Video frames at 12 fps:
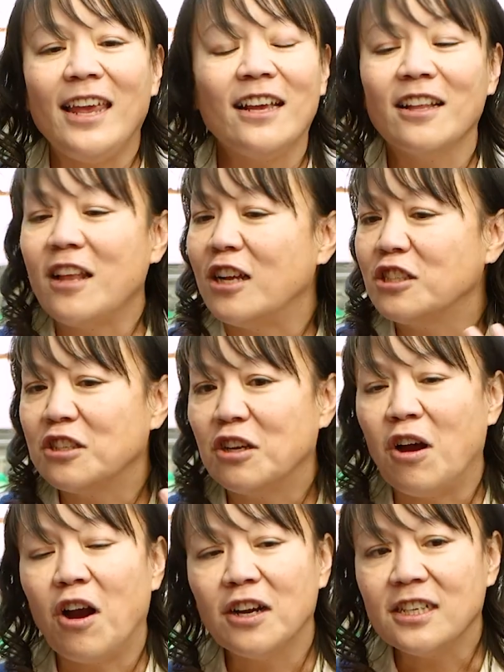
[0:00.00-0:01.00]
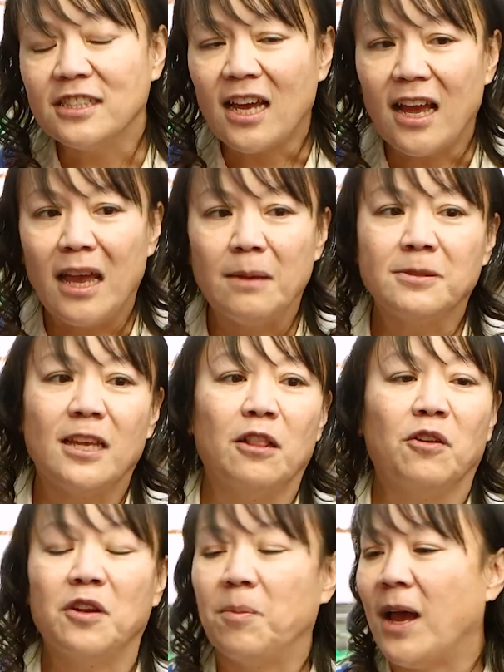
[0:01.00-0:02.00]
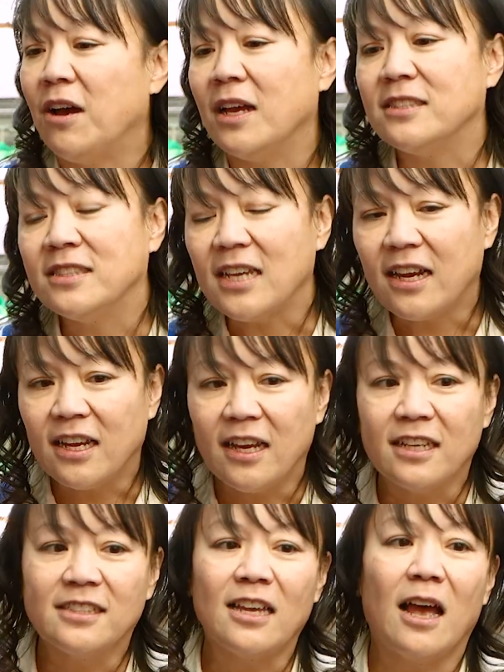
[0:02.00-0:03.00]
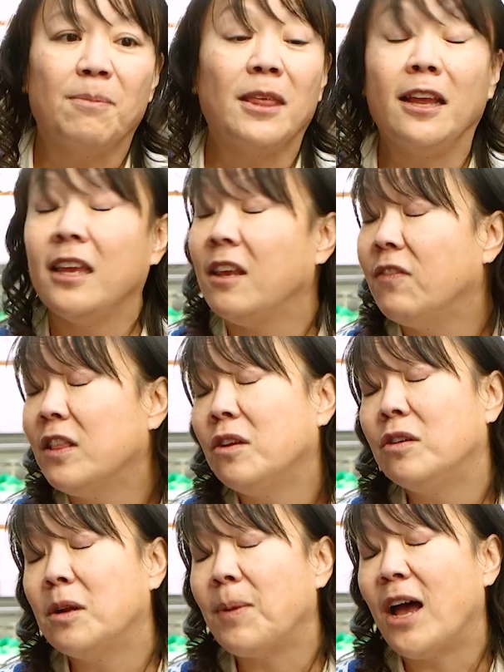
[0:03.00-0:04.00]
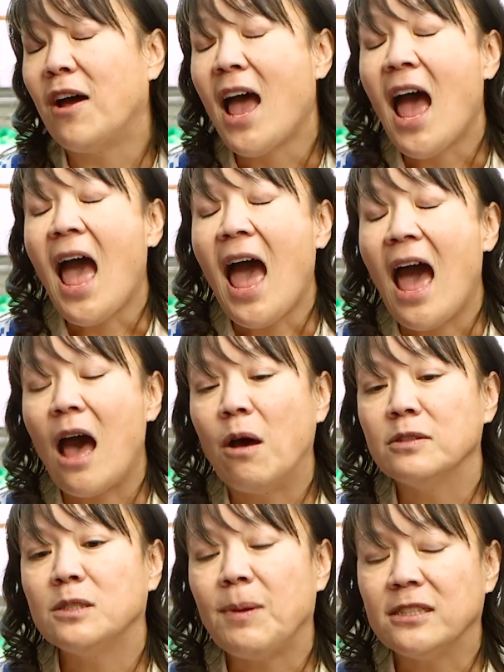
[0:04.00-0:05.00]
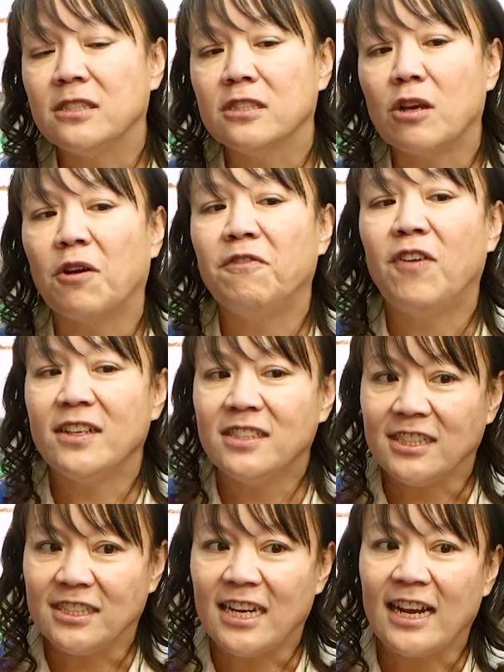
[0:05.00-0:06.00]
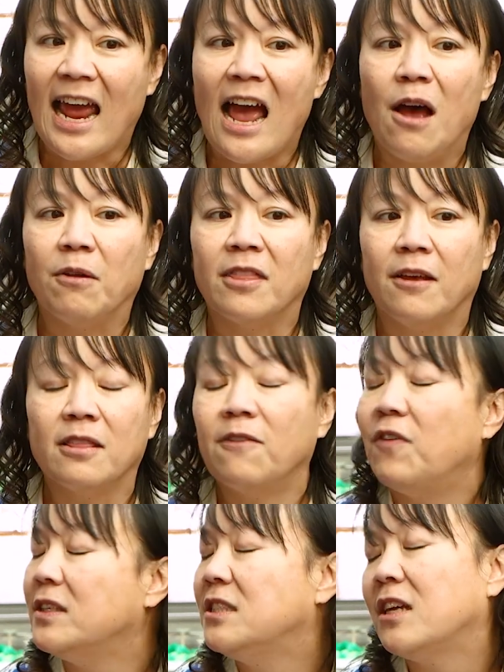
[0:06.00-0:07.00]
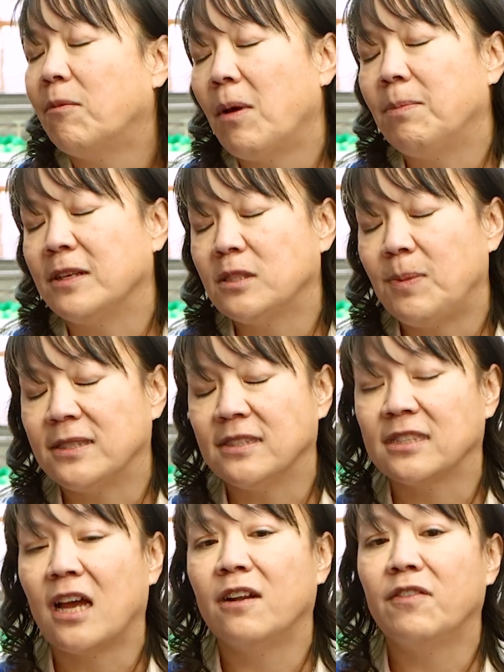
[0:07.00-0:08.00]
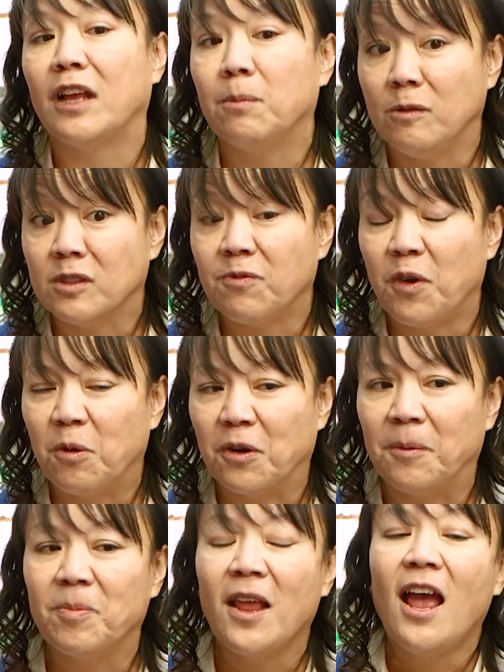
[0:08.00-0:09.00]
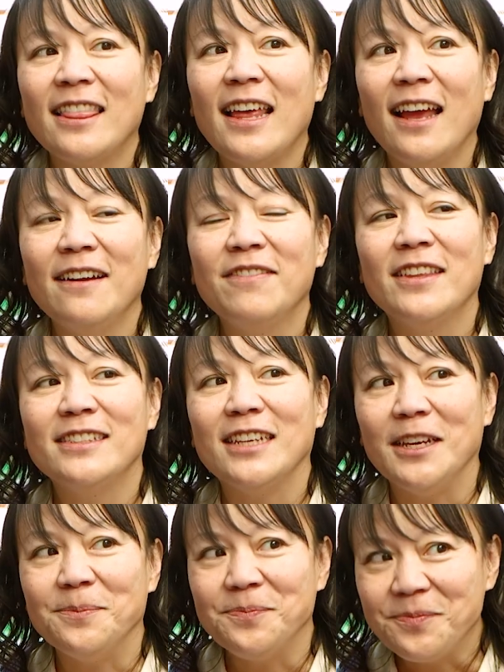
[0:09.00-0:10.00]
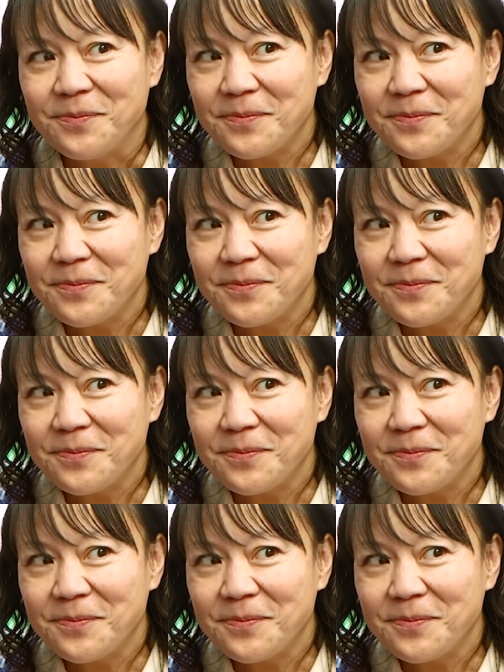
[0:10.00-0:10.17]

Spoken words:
ecological archetypes. They learn about aesthetics. They even learn about how spaces are funded and how the funding of public spaces kind of like moves forward. At the end of the day,